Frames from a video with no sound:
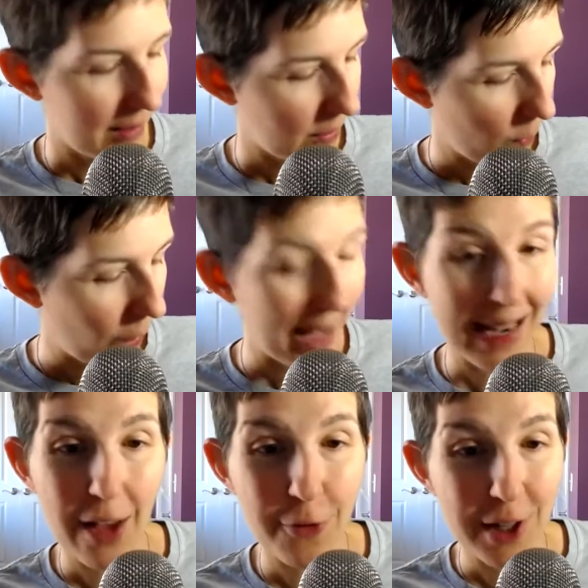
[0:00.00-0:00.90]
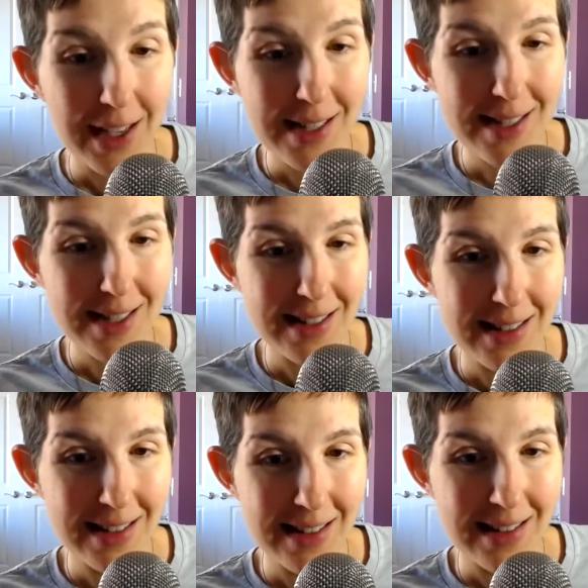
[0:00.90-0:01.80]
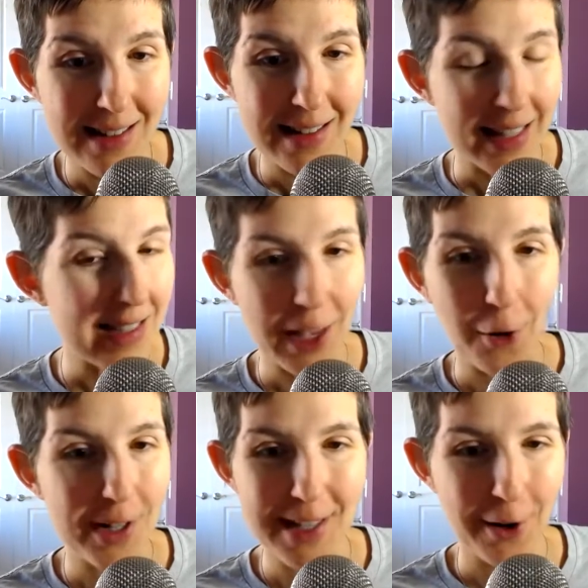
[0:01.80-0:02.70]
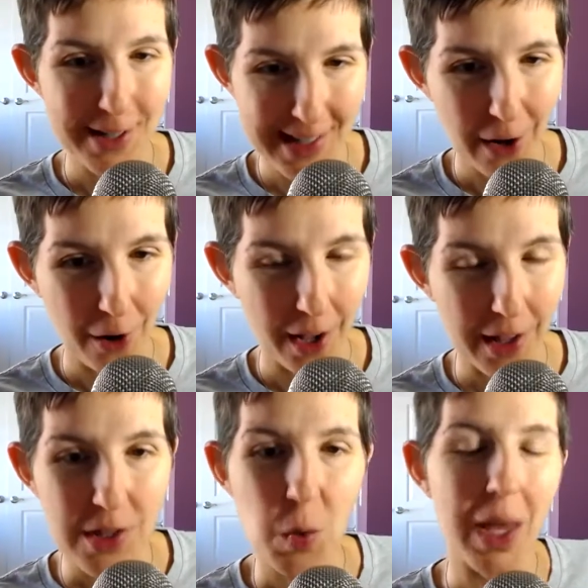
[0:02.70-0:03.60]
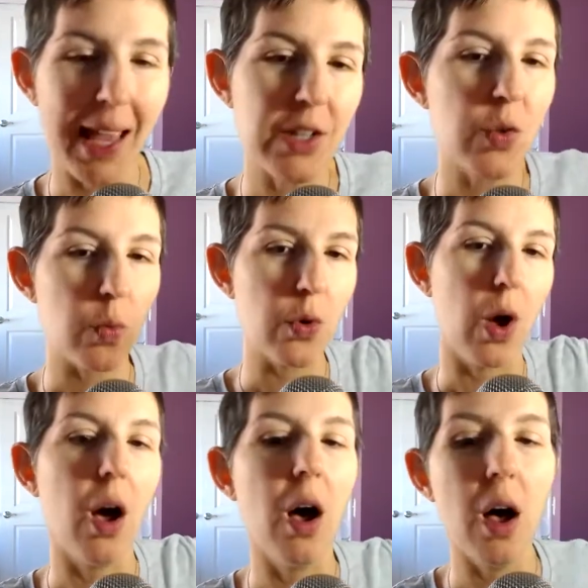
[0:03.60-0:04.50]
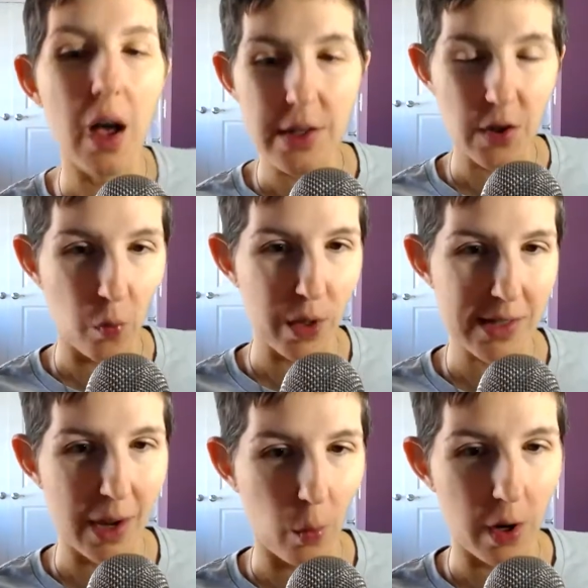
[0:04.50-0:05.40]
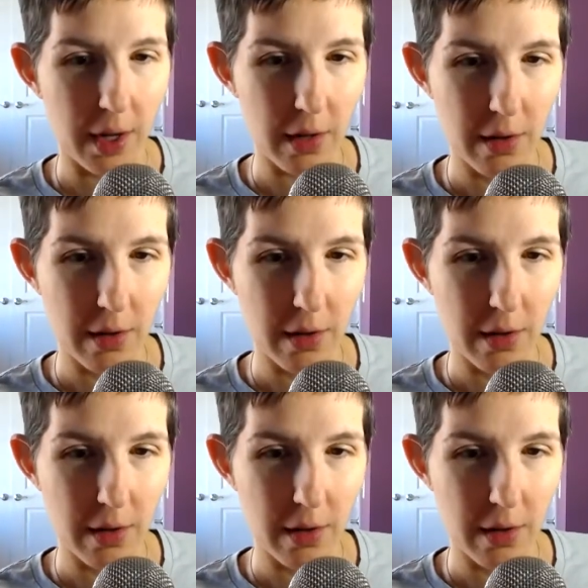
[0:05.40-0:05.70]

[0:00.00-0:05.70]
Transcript: Why Netflix? Et cetera, et cetera, et cetera. So we can get to the root cause of what's not working.